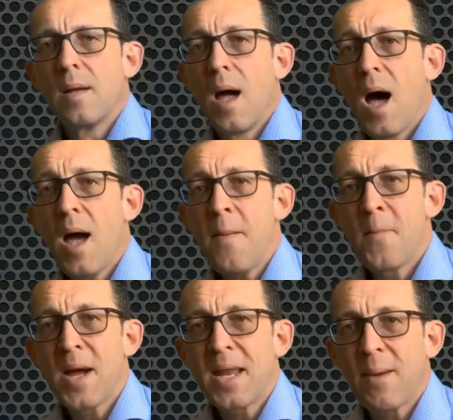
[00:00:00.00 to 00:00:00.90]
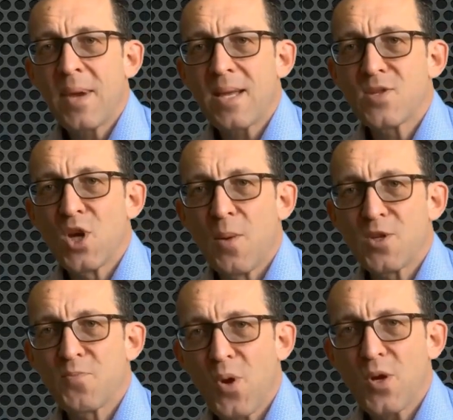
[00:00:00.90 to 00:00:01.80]
Hi, my name is
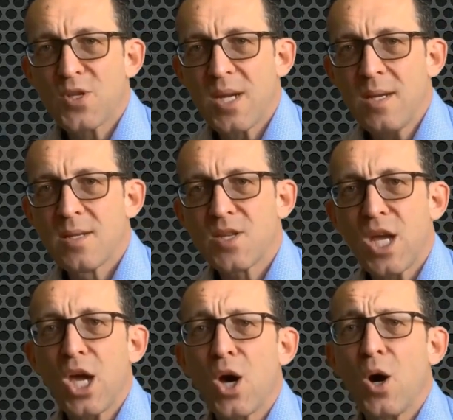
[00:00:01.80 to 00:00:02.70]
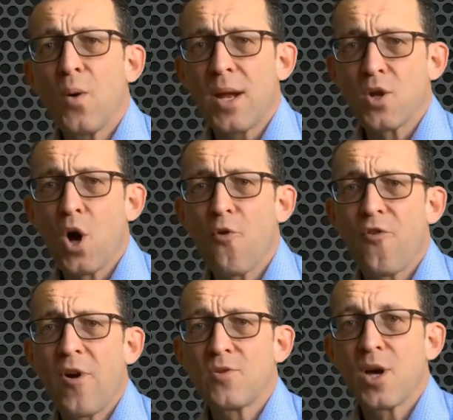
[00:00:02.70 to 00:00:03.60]
Thomas Proxer, CEO and
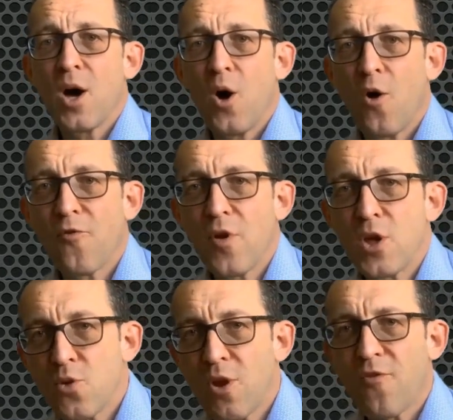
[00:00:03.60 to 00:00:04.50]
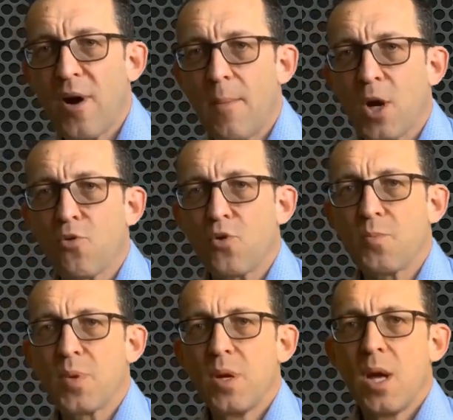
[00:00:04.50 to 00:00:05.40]
co-founder of Unipharma
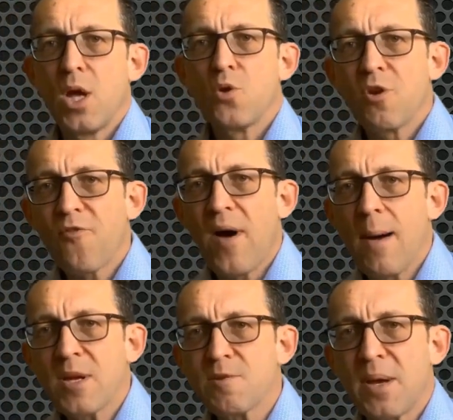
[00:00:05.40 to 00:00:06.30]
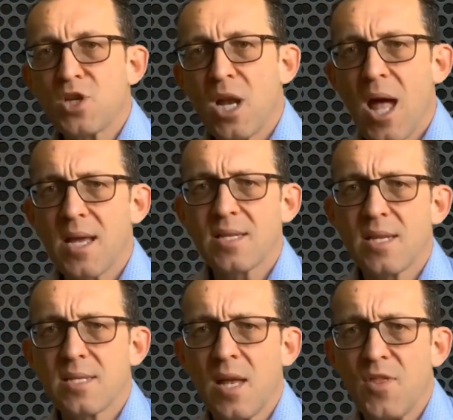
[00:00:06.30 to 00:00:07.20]
Group. Unipharma
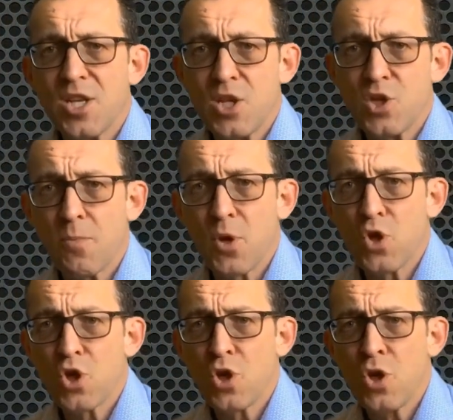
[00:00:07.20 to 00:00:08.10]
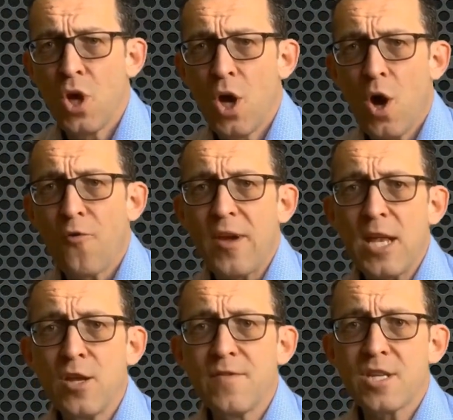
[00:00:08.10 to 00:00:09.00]
specializes in the distribution of
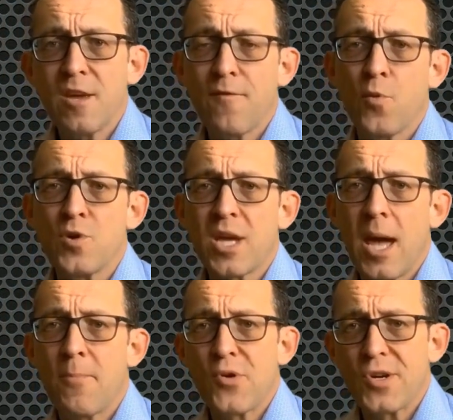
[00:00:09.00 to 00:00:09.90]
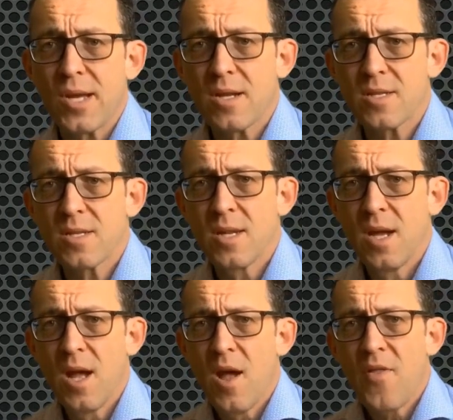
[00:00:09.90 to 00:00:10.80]
innovative wound care products
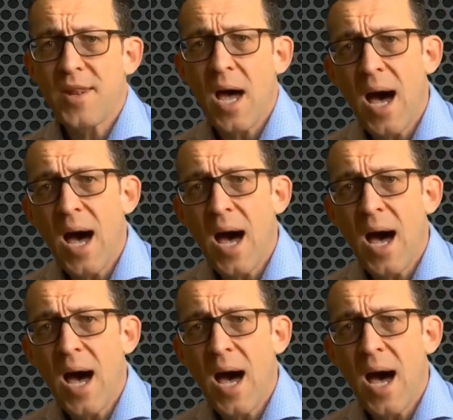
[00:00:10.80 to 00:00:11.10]
that are